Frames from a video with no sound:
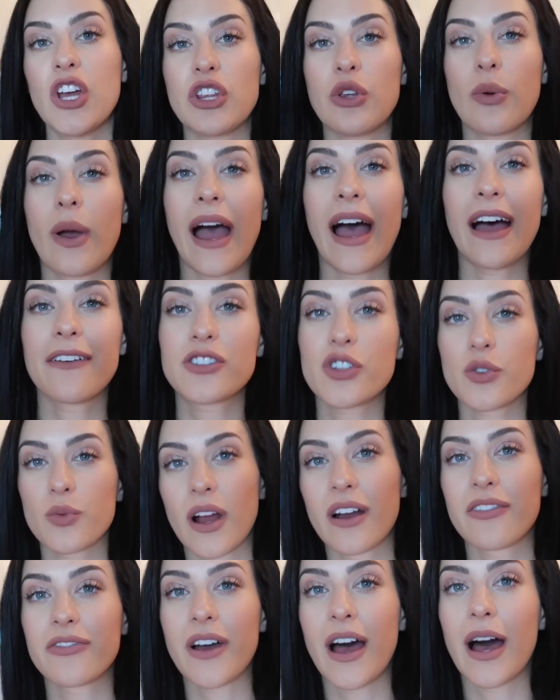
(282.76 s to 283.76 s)
You have to
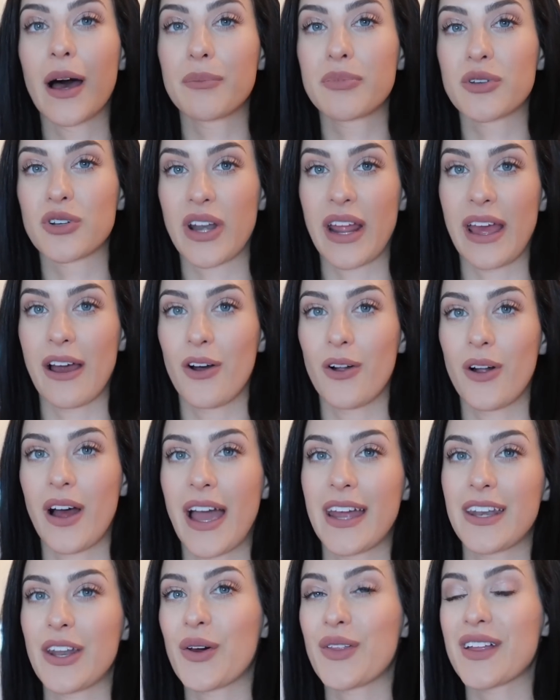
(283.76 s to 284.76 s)
rough up your nail.
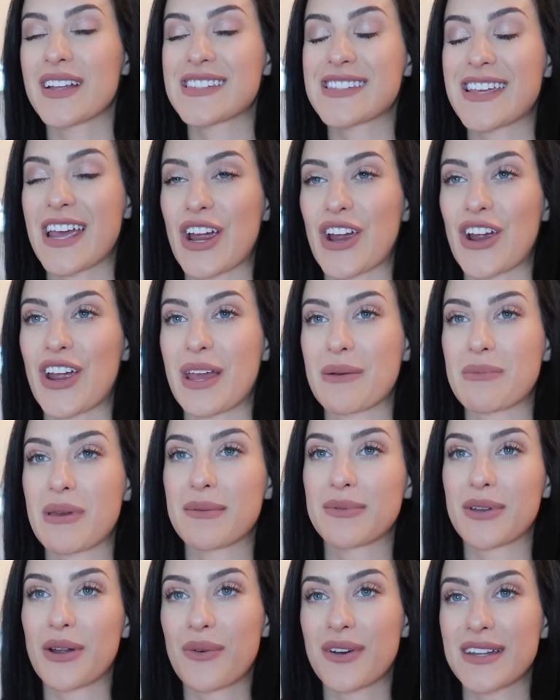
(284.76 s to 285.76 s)
I know that's scary and
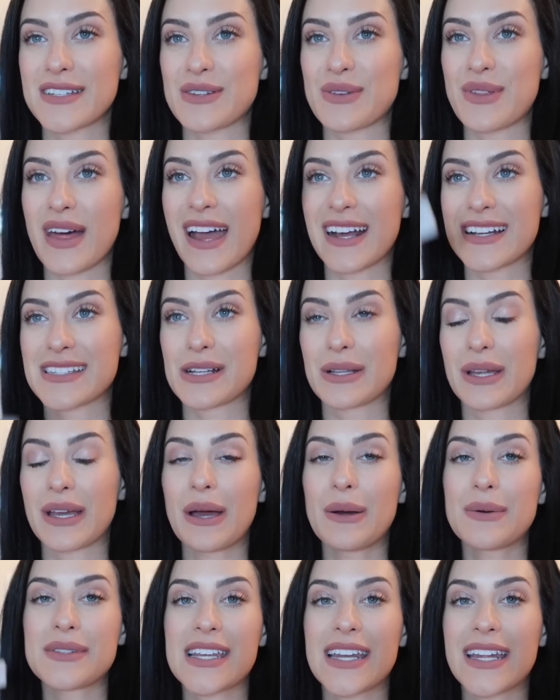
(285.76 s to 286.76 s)
people don't wanna do that because they're
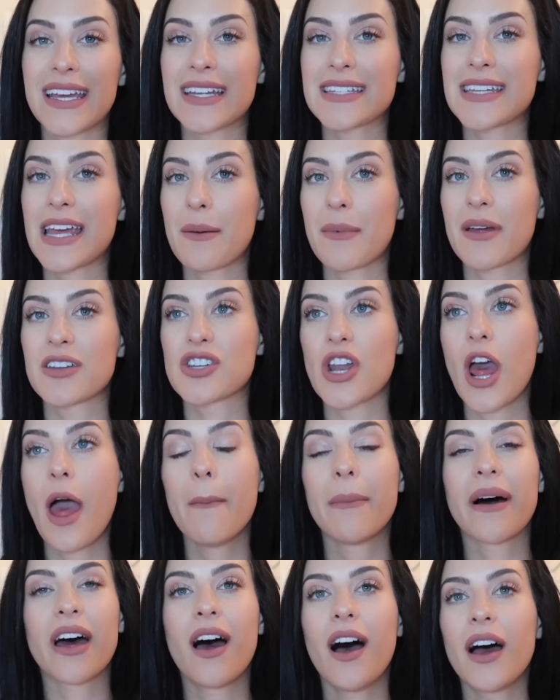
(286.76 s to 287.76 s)
like, oh, it's gonna get damaged.
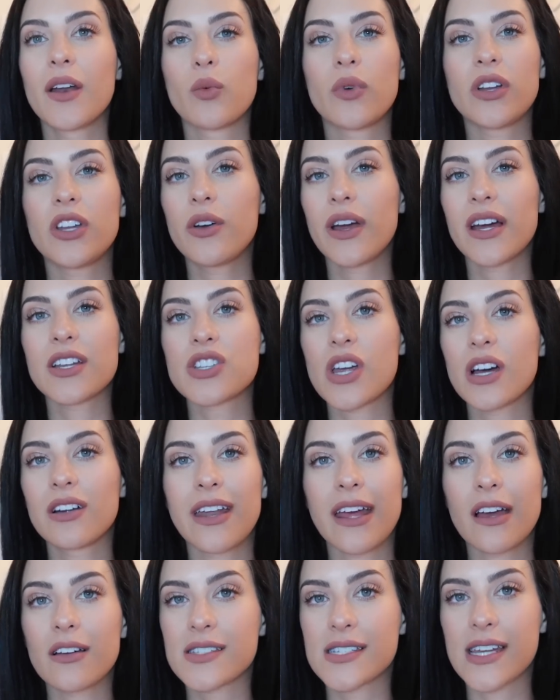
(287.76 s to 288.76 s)
But hun, when you get
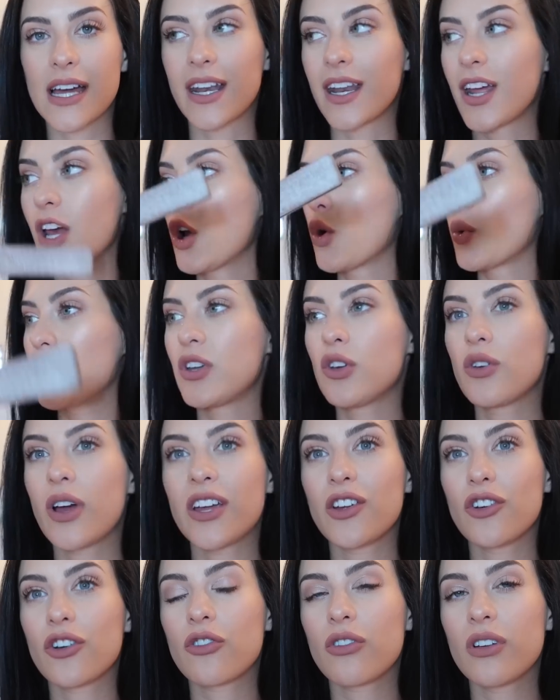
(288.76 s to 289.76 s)
gel nails done, when you
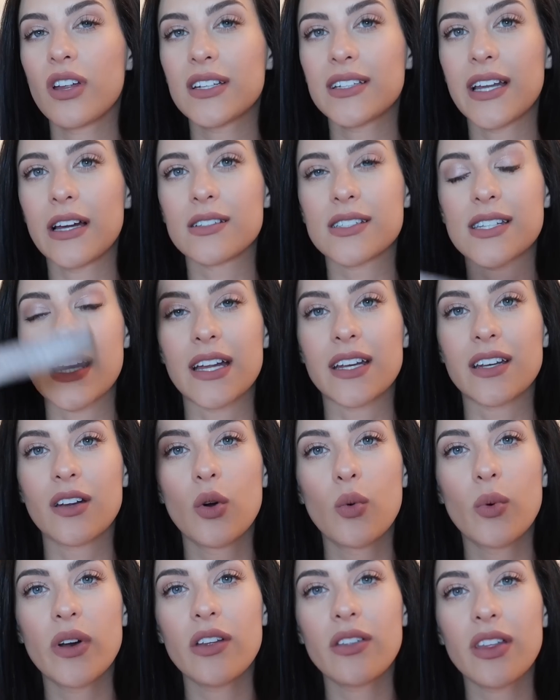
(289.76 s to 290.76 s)
get your acrylic nails done,
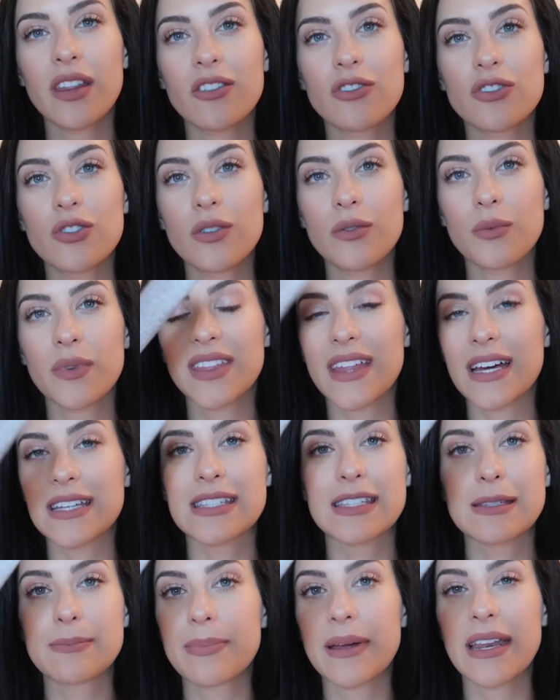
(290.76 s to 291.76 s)
what do you think they're doing with
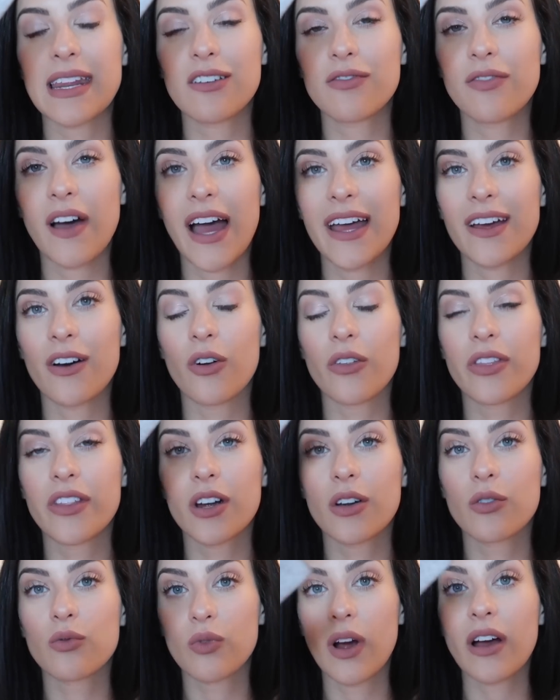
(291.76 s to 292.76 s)
that spinny file?
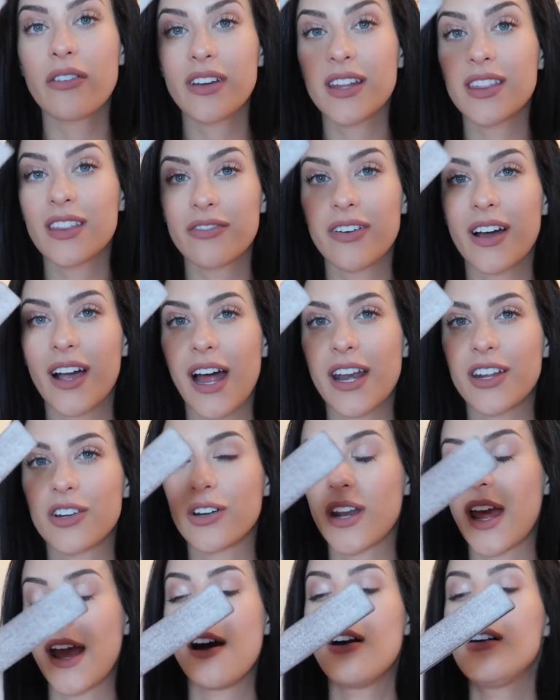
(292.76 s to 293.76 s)
They're roughing the fuck out of
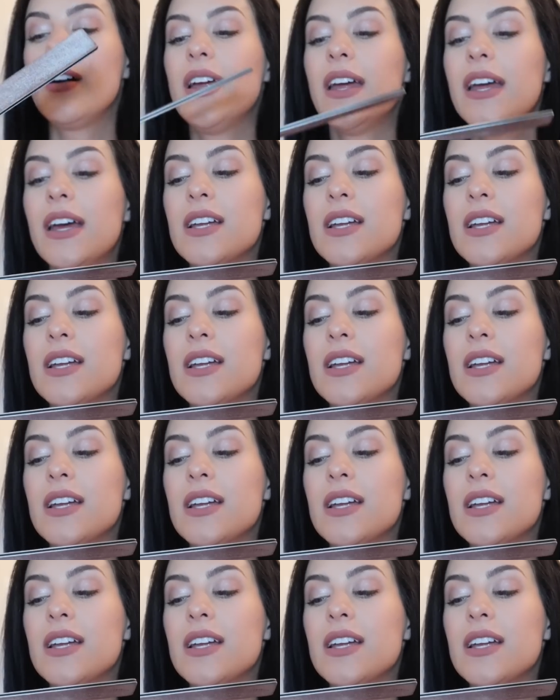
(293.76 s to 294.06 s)
your nail